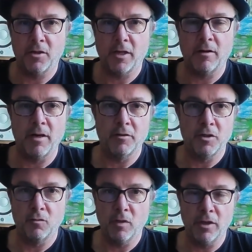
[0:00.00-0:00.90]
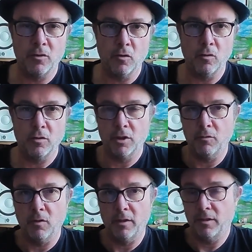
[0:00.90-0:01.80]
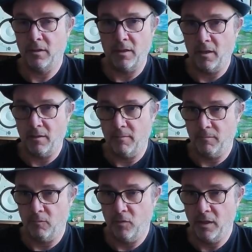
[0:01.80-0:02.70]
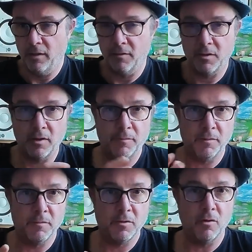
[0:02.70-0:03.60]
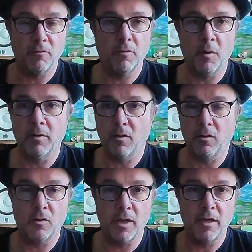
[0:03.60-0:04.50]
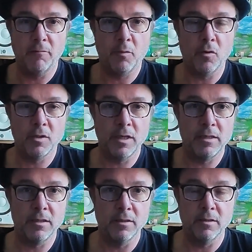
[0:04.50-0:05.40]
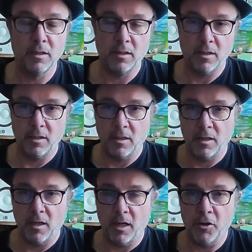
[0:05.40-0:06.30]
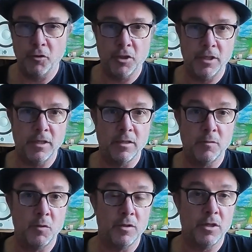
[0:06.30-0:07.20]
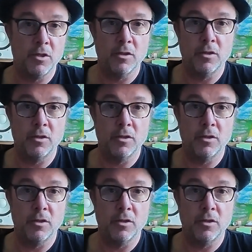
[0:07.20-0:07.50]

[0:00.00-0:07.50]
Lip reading: Check her out. She's really cool. She writes really descriptive stuff about her creative process and who she is as a musician.